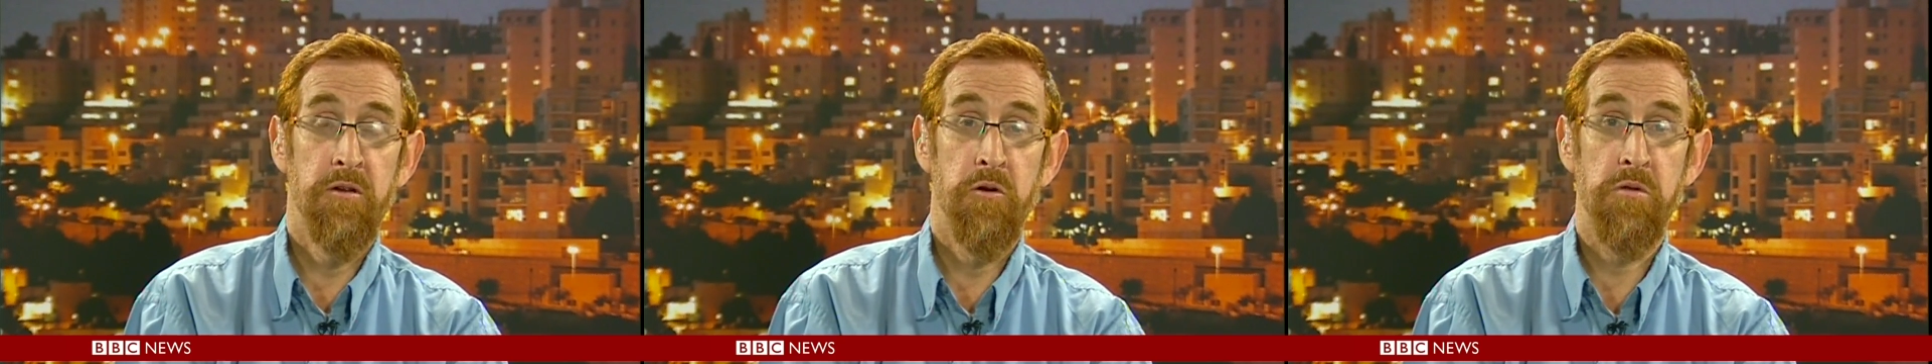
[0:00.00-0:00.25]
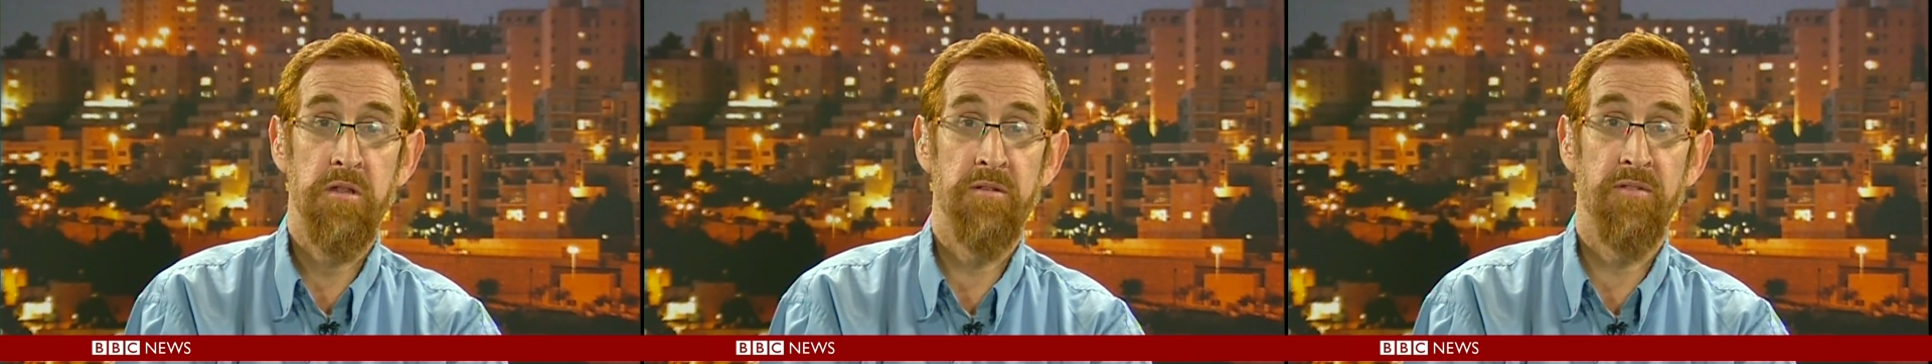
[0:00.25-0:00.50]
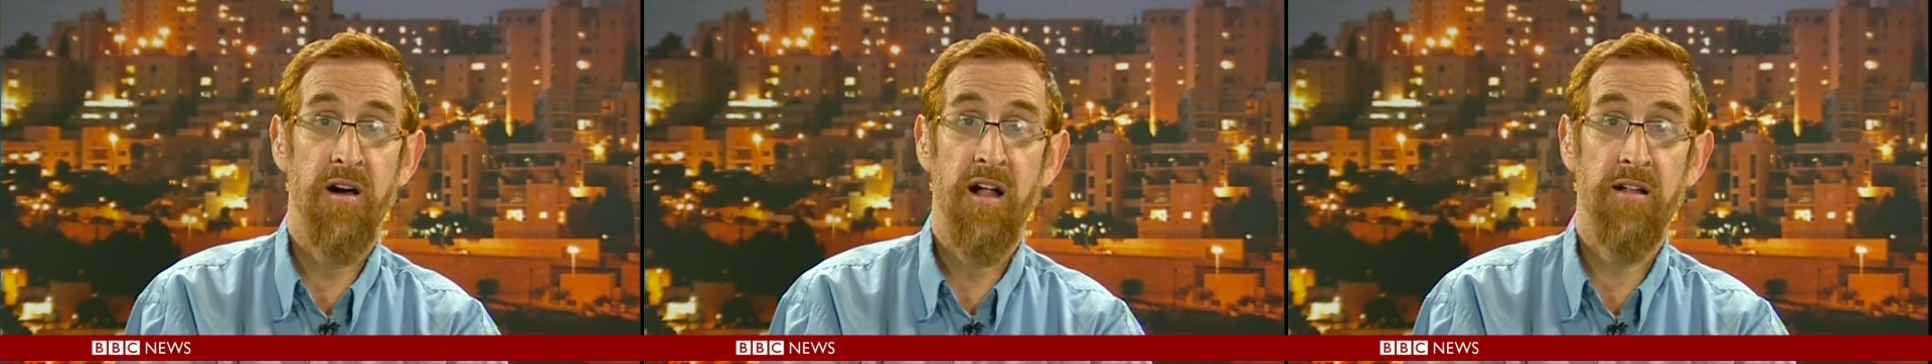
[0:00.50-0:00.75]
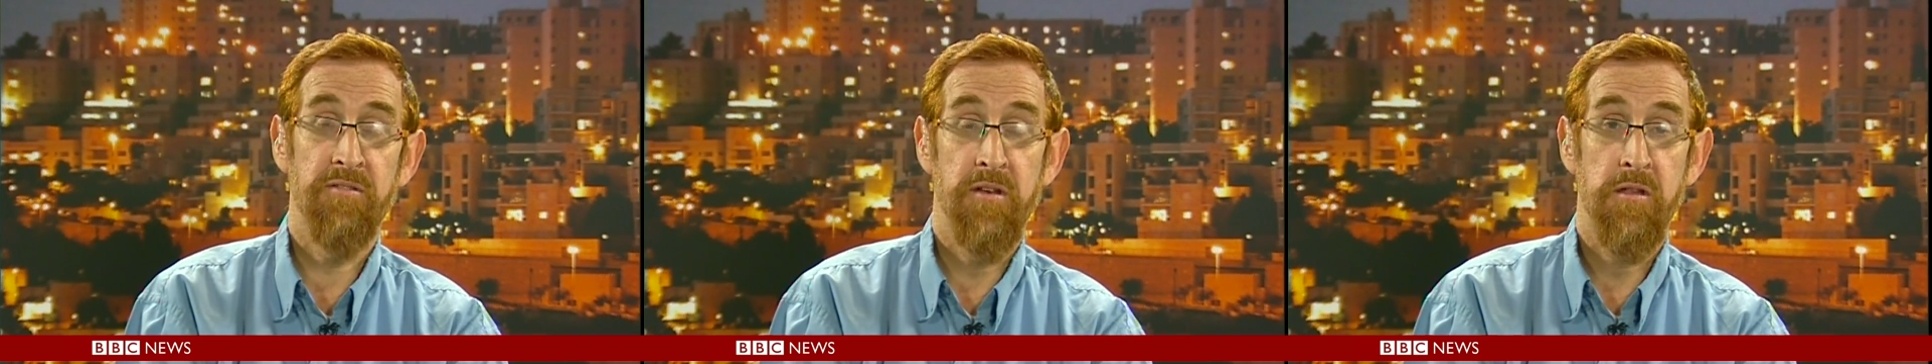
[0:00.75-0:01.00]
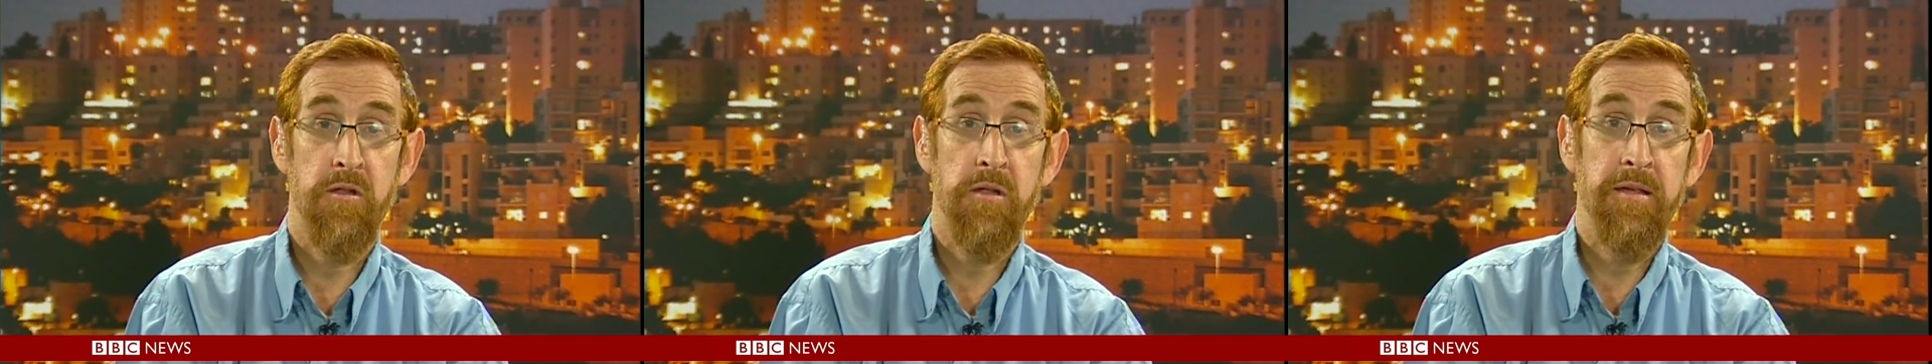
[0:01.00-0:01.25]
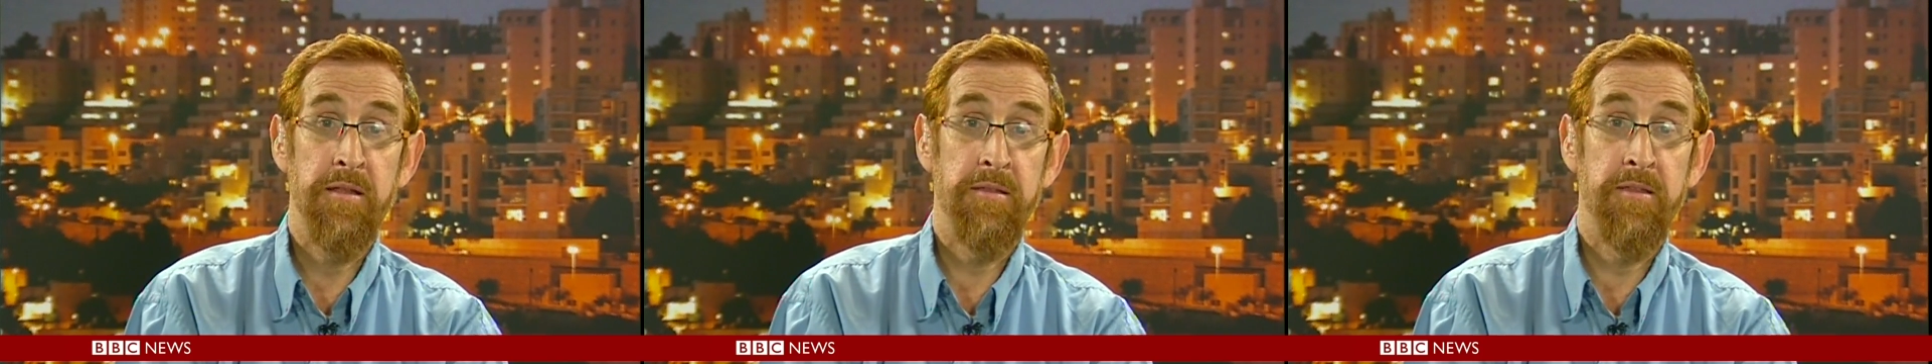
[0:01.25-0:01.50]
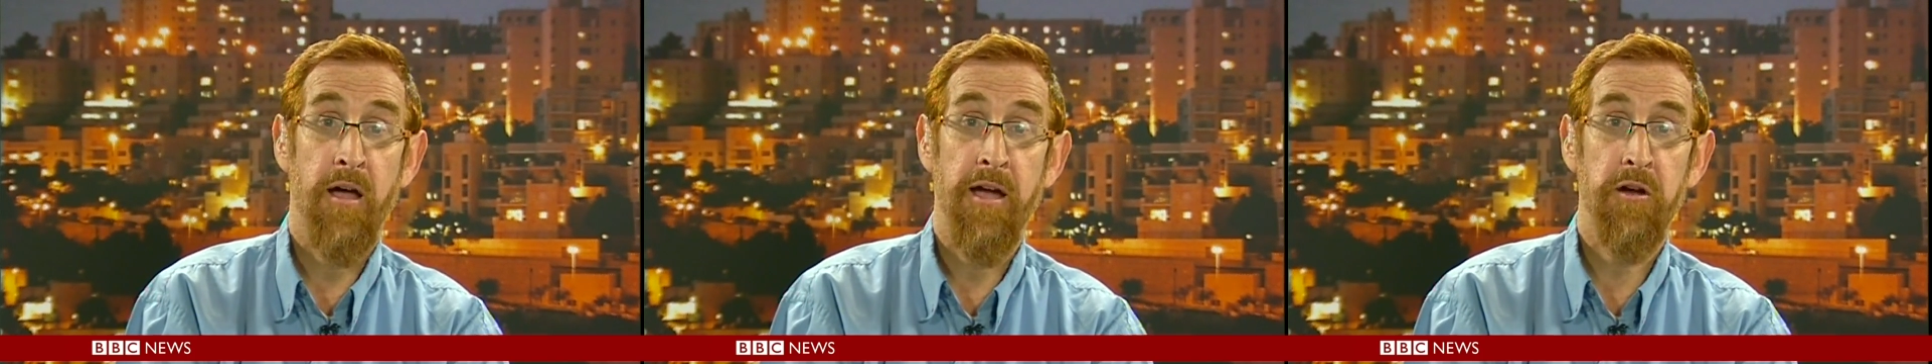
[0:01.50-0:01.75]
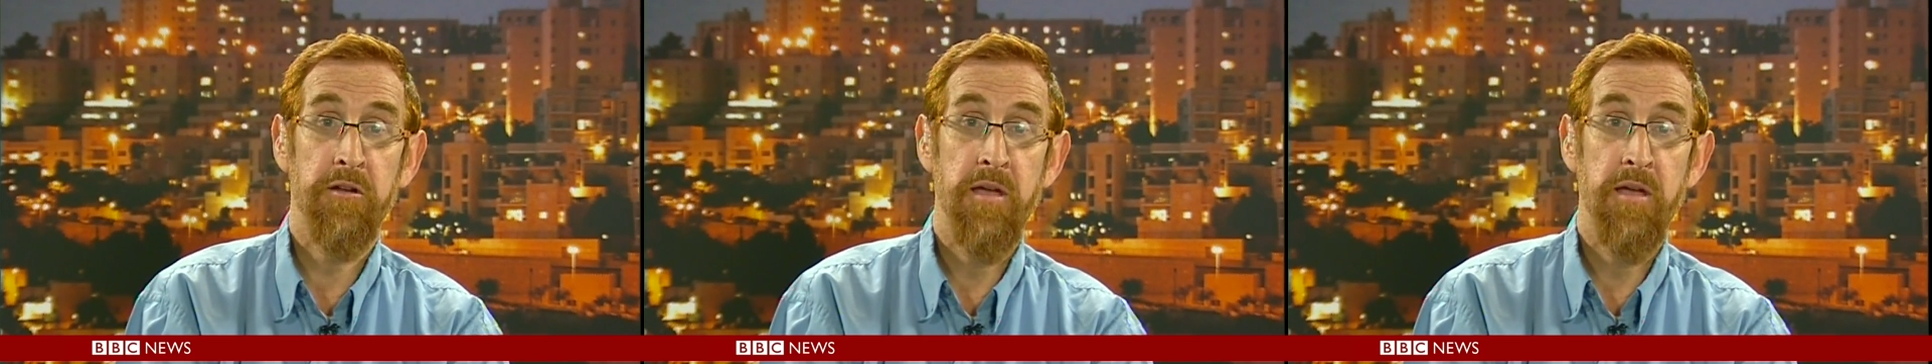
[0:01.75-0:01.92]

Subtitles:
who's involved in his entire